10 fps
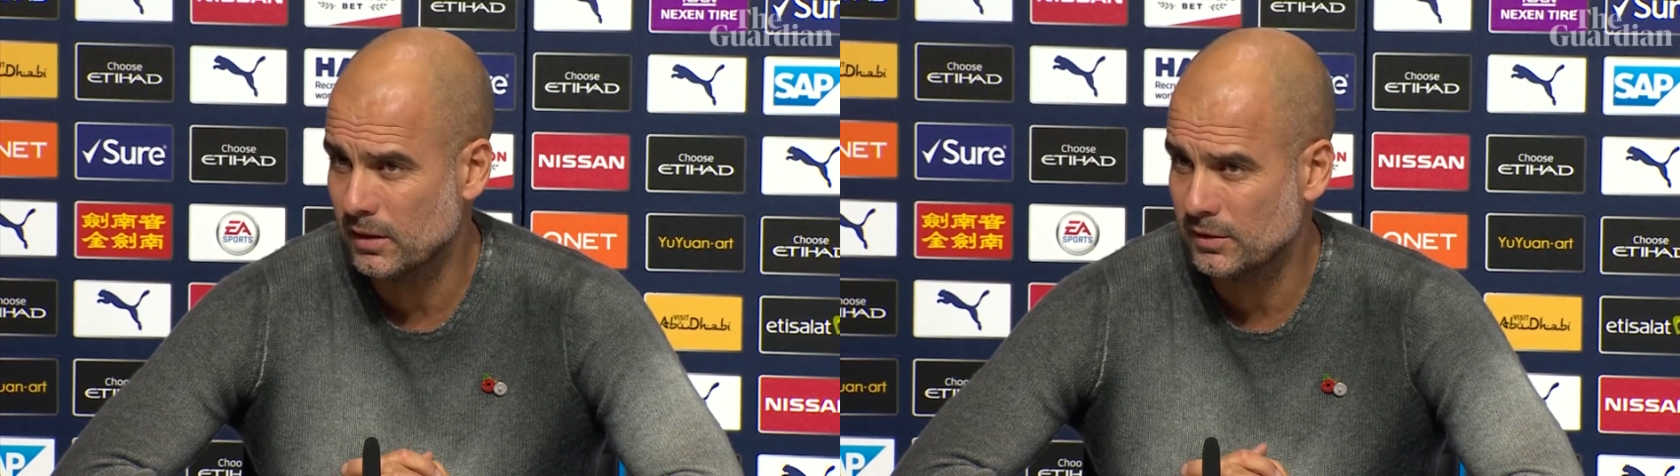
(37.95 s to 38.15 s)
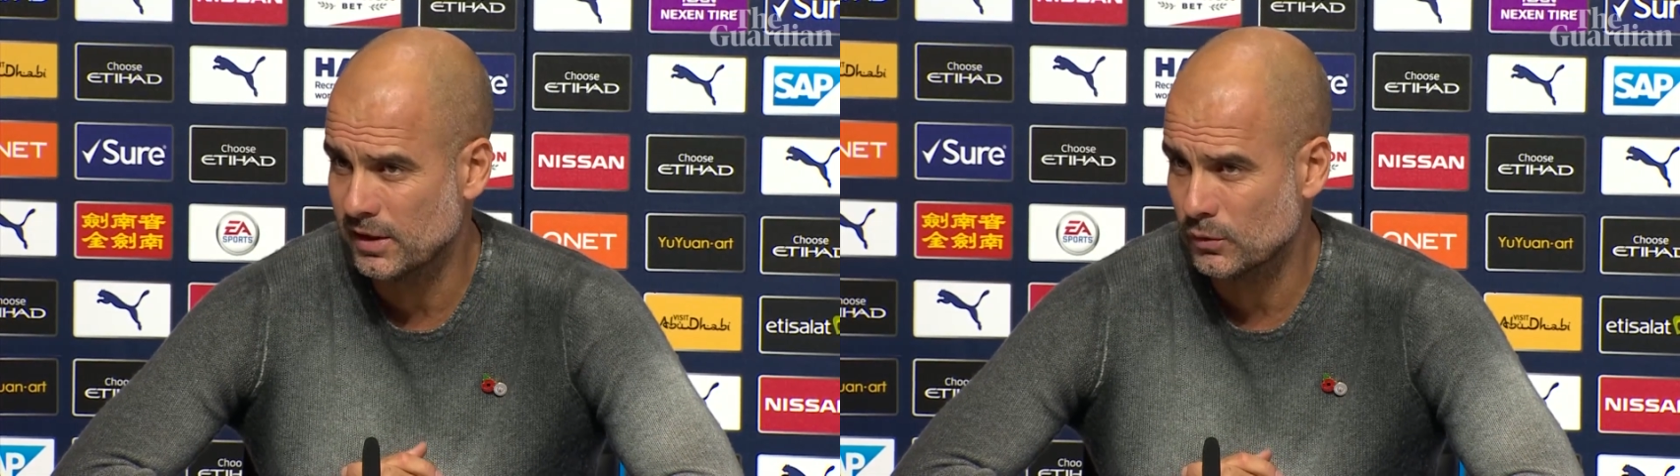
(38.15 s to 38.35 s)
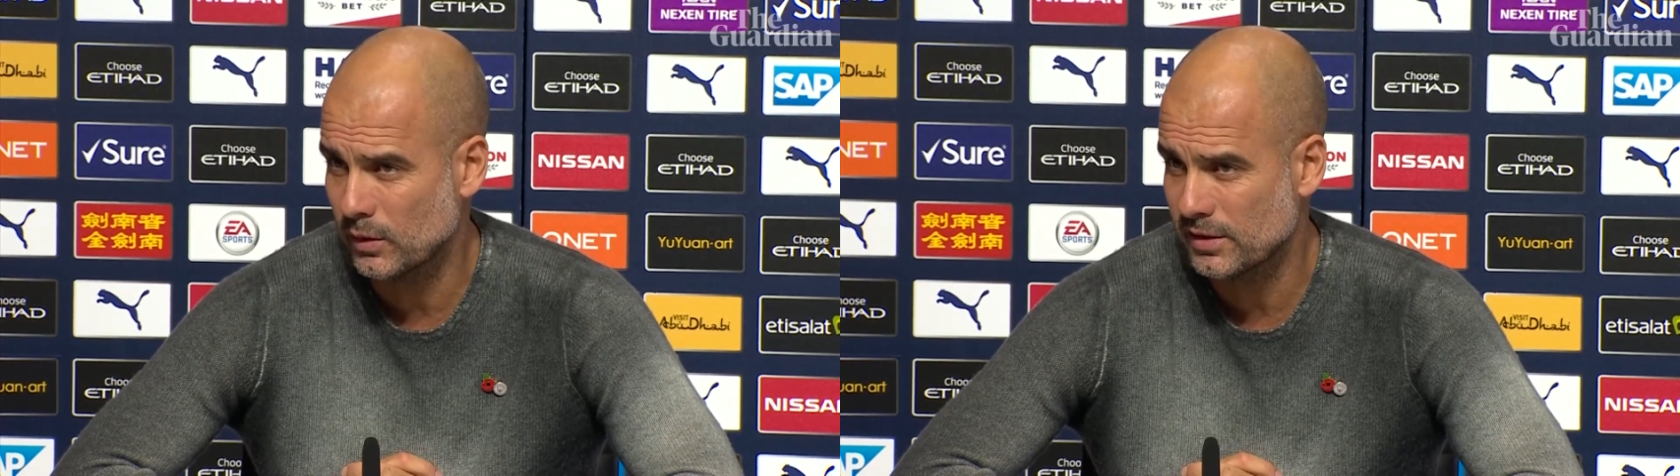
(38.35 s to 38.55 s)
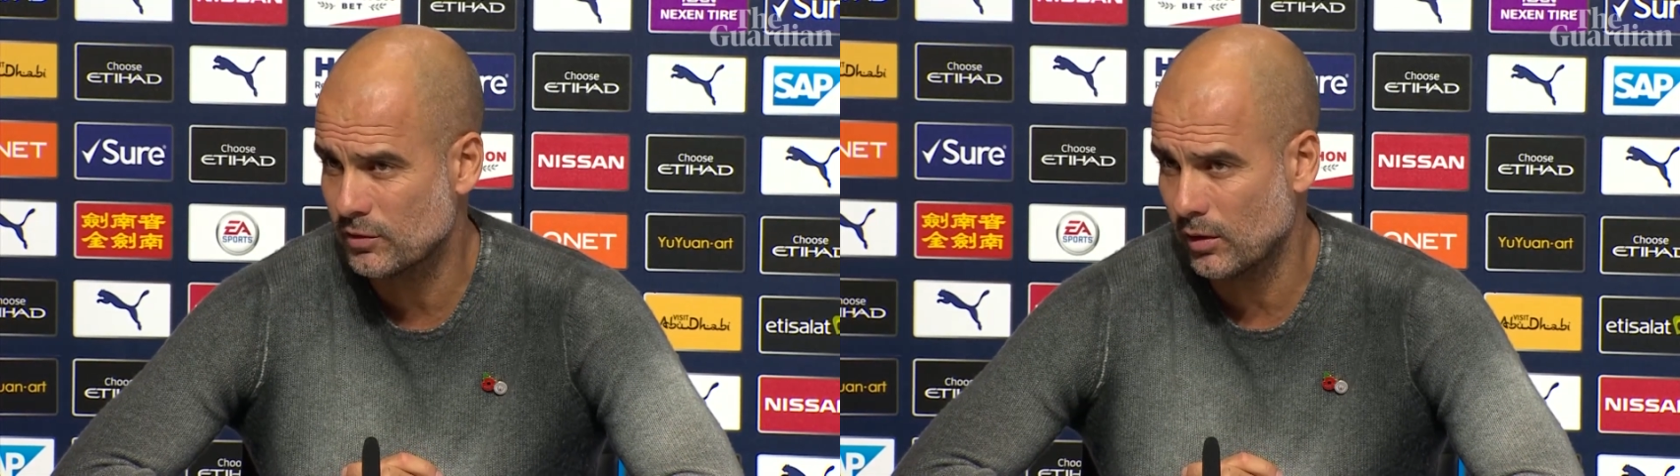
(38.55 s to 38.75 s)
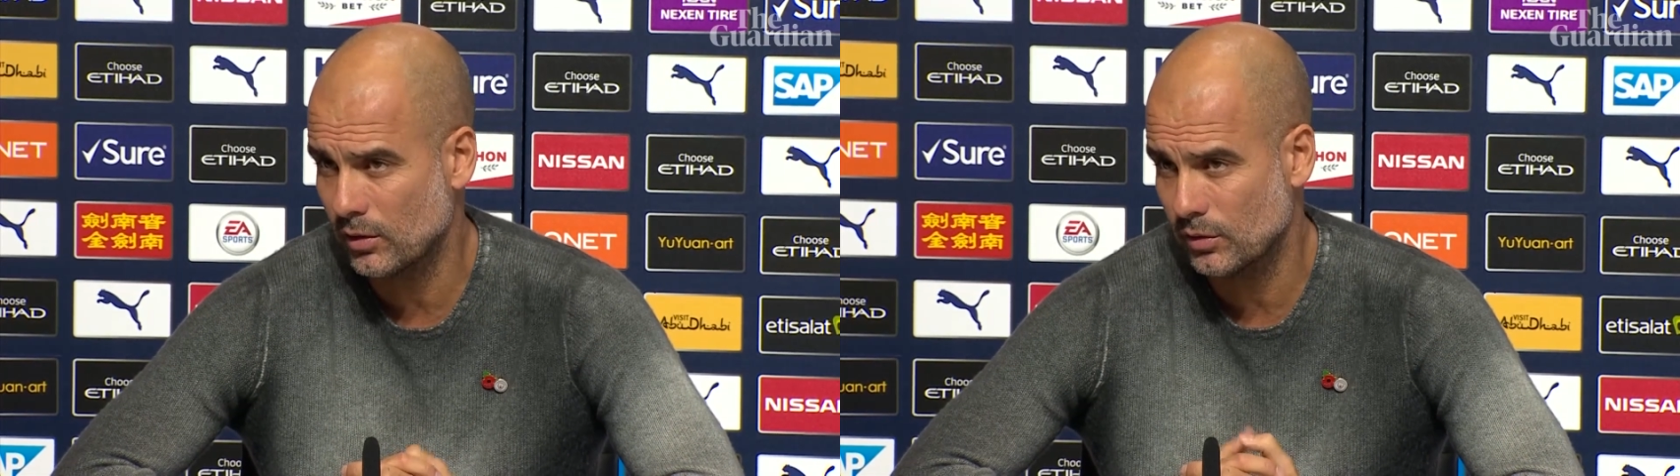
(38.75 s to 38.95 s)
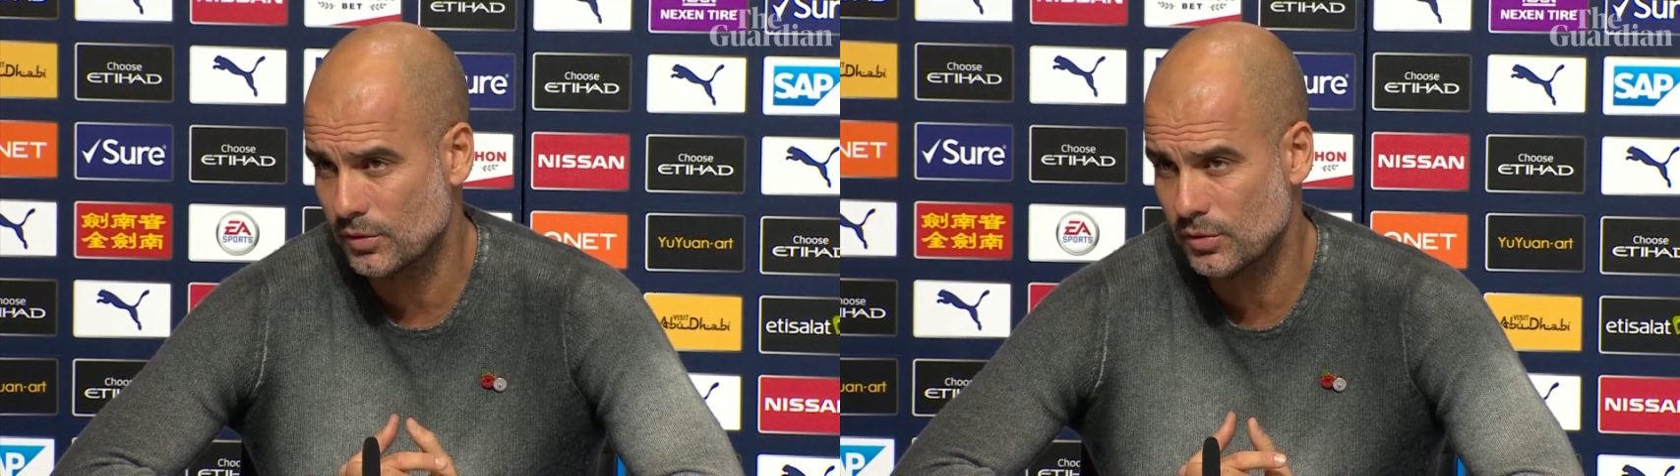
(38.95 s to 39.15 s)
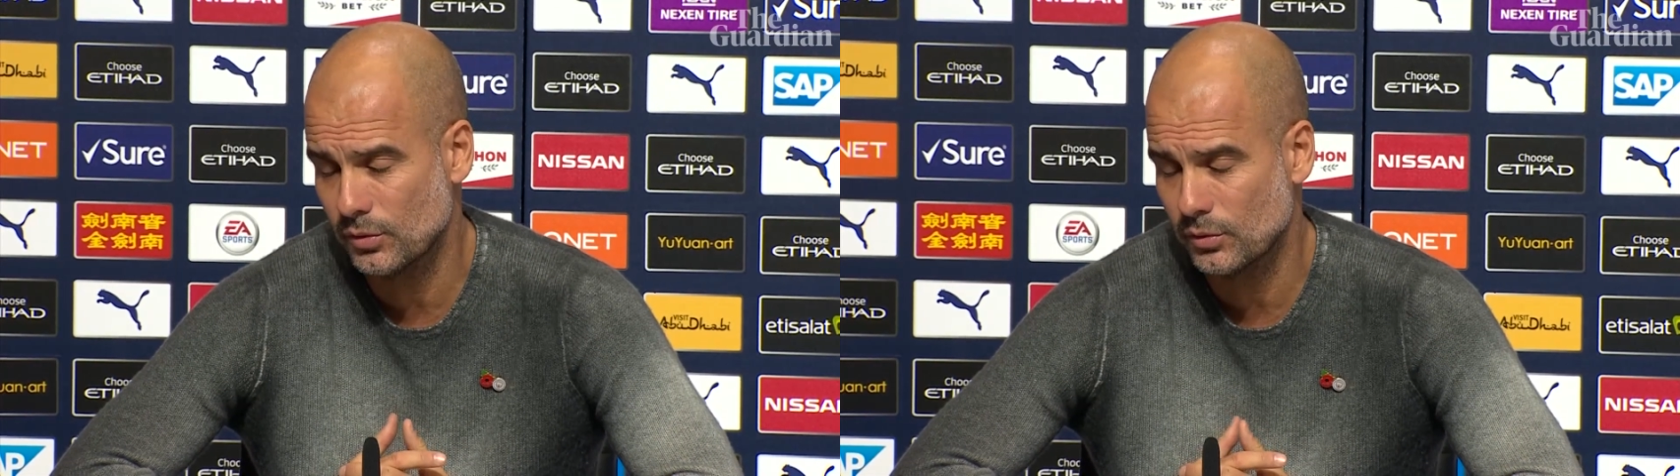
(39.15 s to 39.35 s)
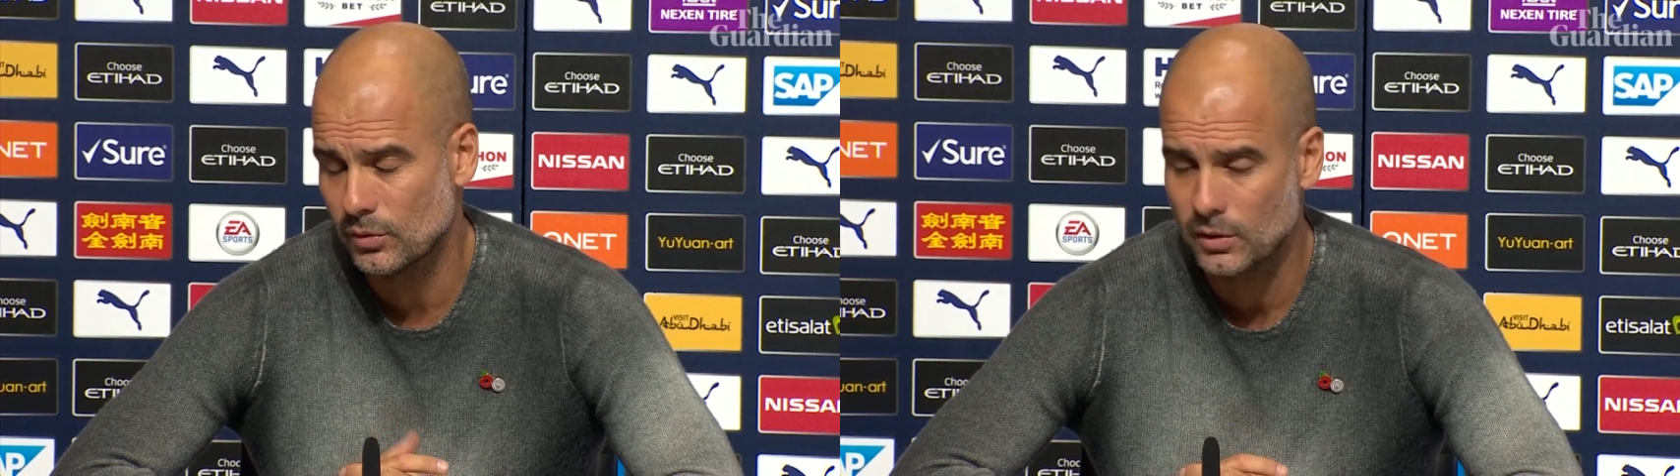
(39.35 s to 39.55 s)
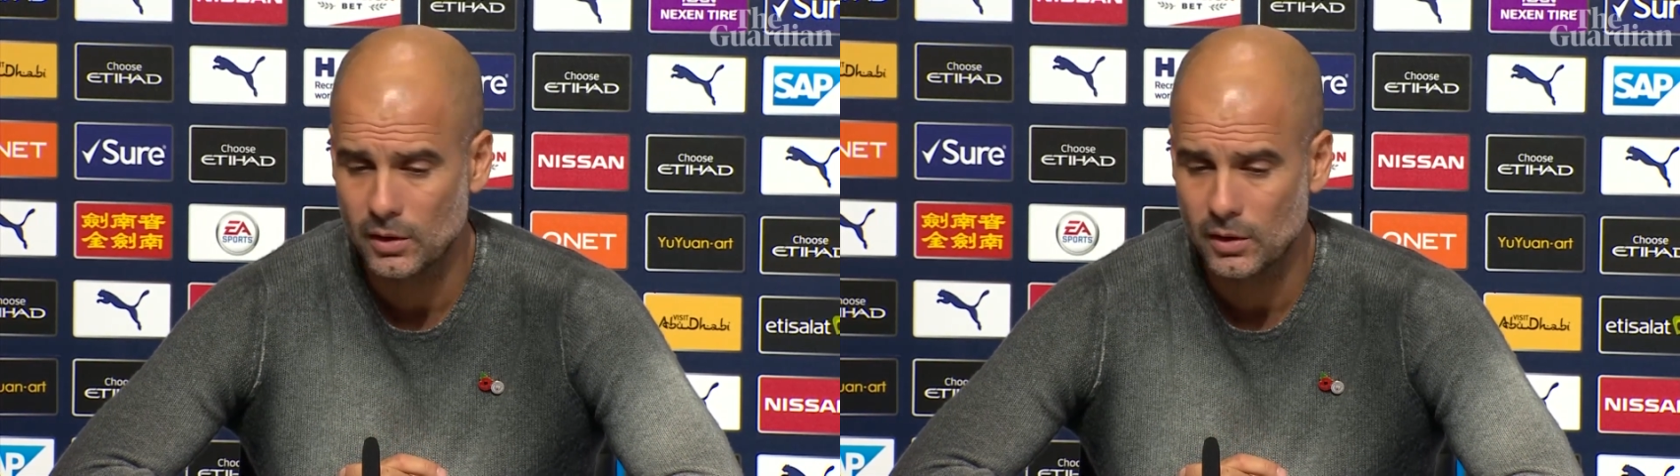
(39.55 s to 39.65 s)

just one striker or 2.